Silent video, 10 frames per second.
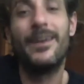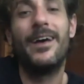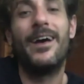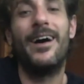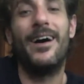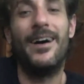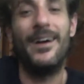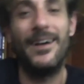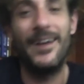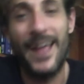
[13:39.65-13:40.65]

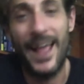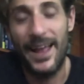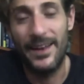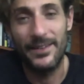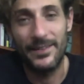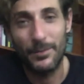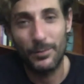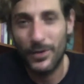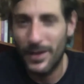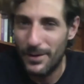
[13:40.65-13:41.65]
And
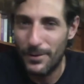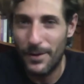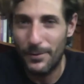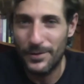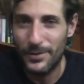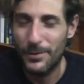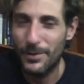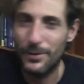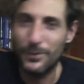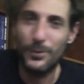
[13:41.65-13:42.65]
play around with some of
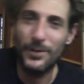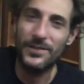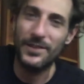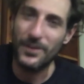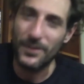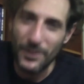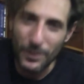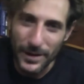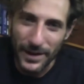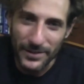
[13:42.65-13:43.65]
those ones that are a little
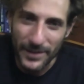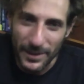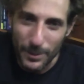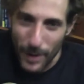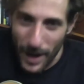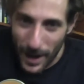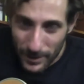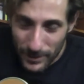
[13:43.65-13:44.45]
bit outside the box.